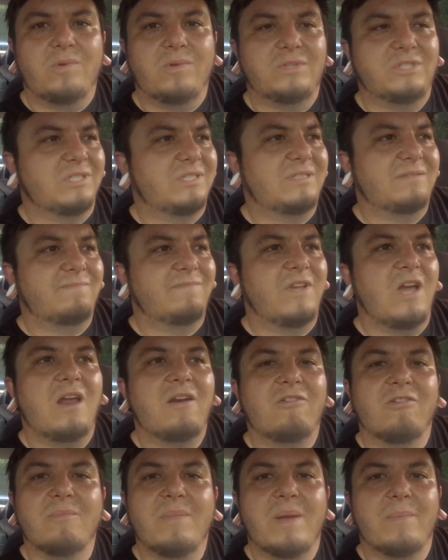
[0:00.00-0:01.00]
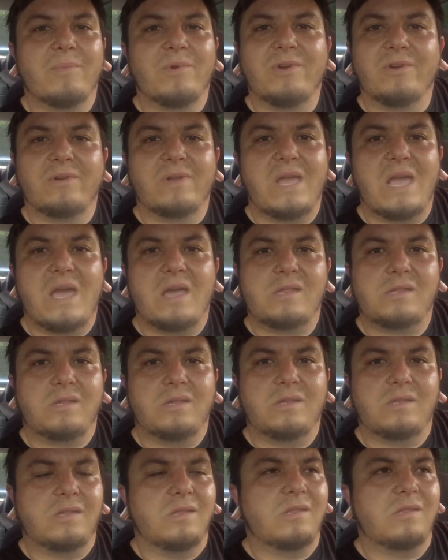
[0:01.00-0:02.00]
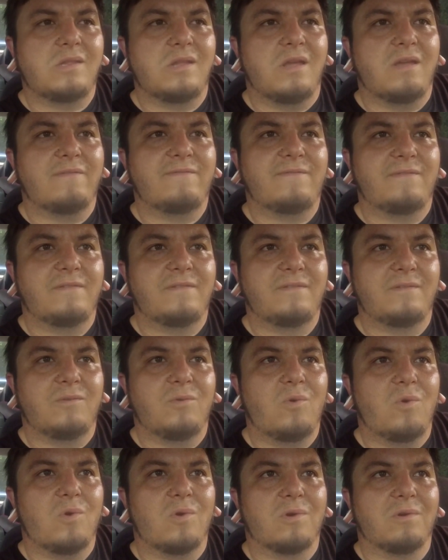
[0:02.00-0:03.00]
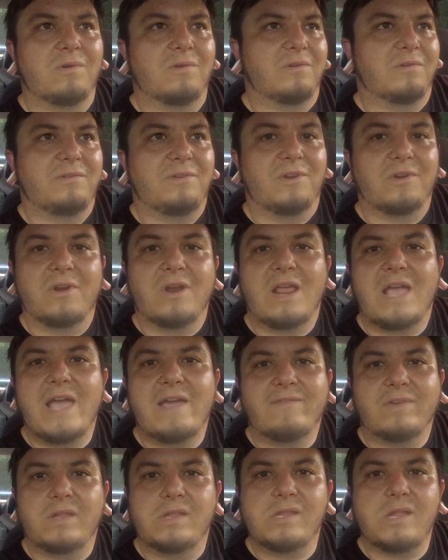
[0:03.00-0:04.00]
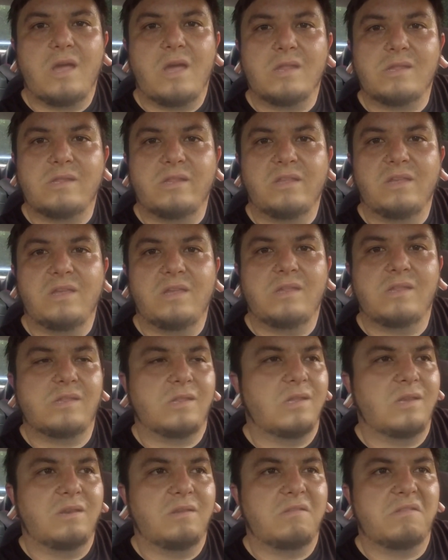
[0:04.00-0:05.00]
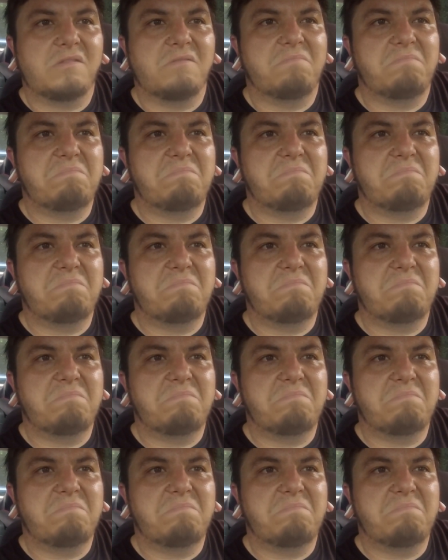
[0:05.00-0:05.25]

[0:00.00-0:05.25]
You just gotta remember your gaskets and stuff, or you're gonna have exhaust leaks and it's